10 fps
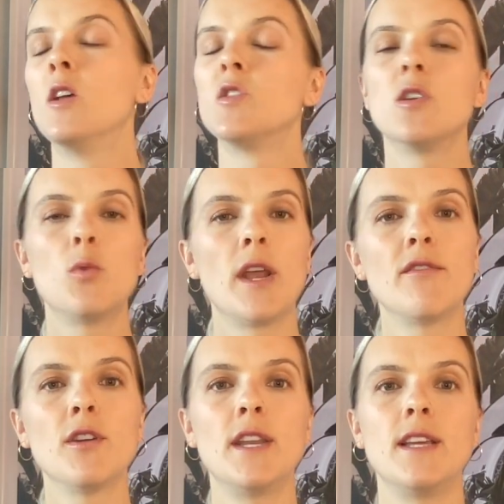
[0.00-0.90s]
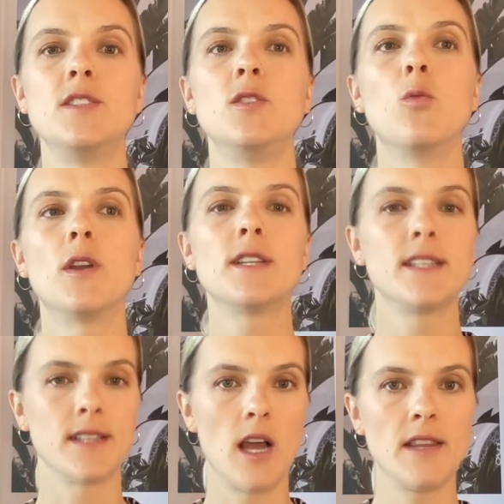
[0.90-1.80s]
So whatever it is, you want to
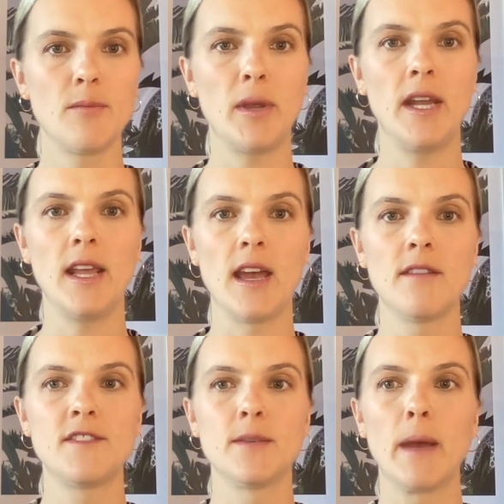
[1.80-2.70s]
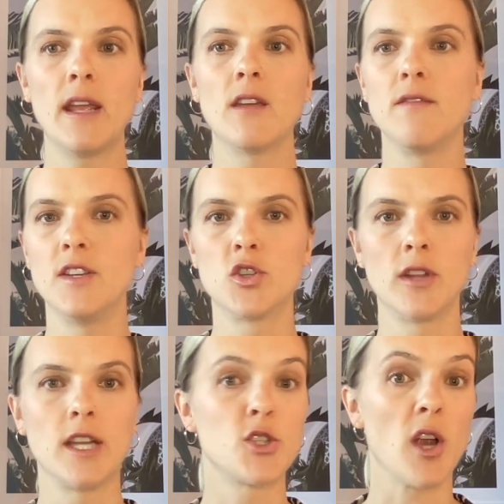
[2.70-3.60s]
design the PDF to make it
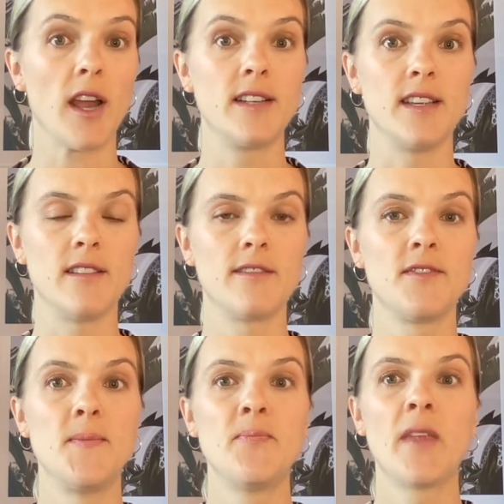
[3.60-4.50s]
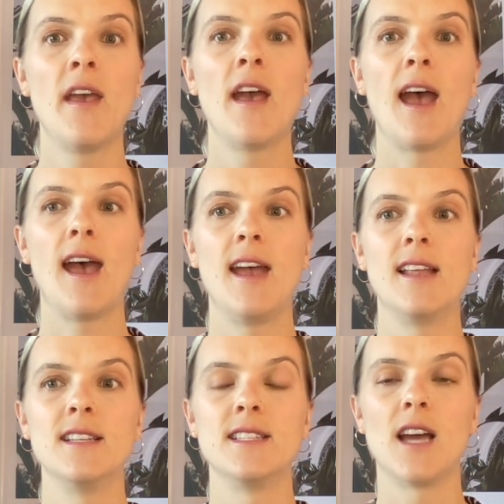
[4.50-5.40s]
visually attractive.
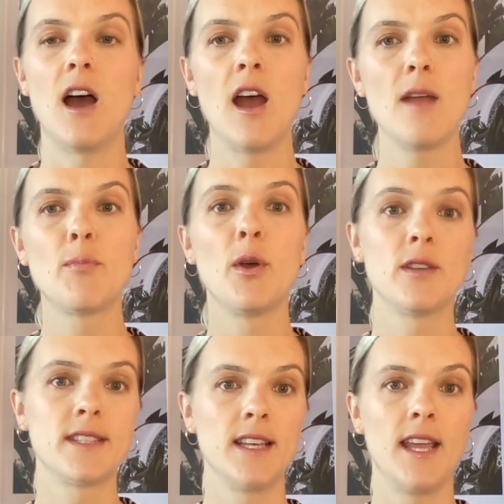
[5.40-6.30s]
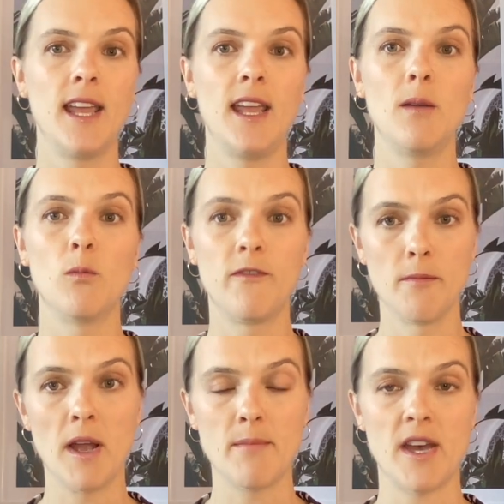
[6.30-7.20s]
And I personally, for
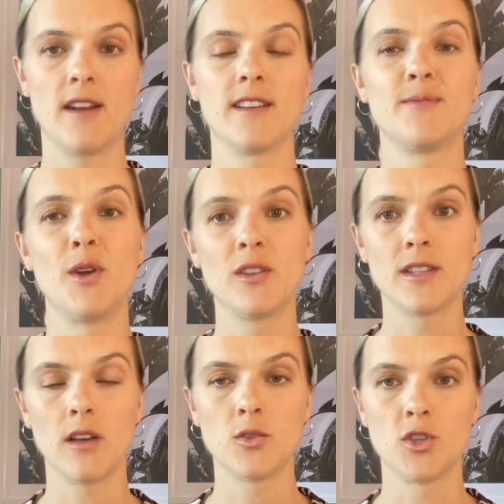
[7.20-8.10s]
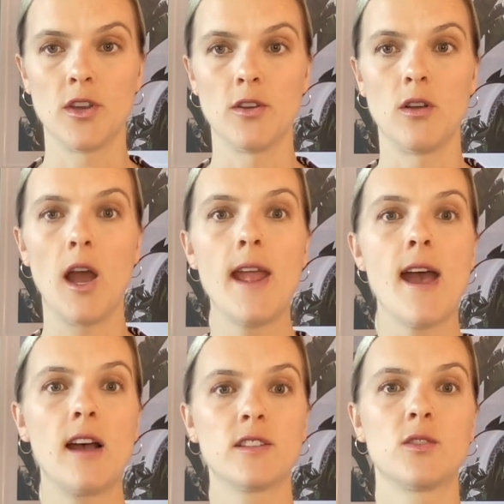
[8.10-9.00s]
my Badass Motorcycle Journal, I
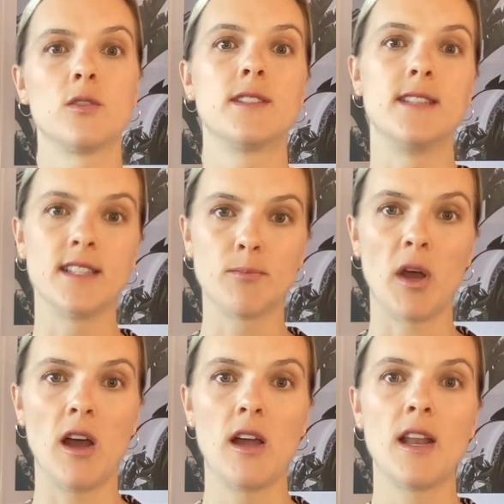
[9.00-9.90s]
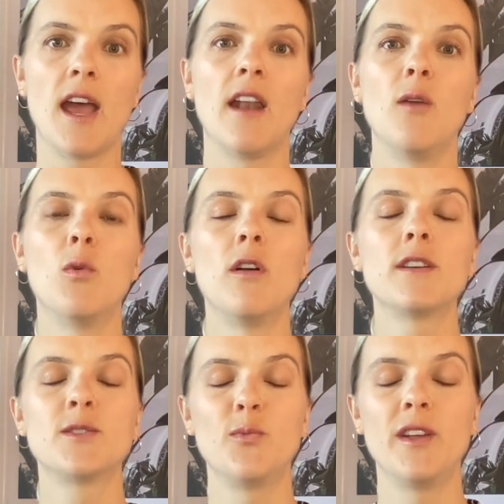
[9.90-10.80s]
outsourced this part and I
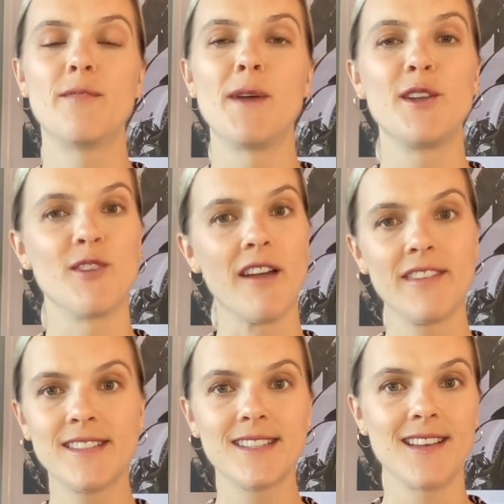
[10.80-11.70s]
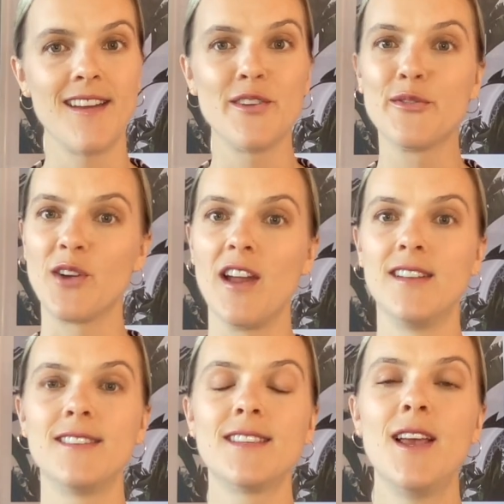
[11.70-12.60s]
worked with my graphic designer friend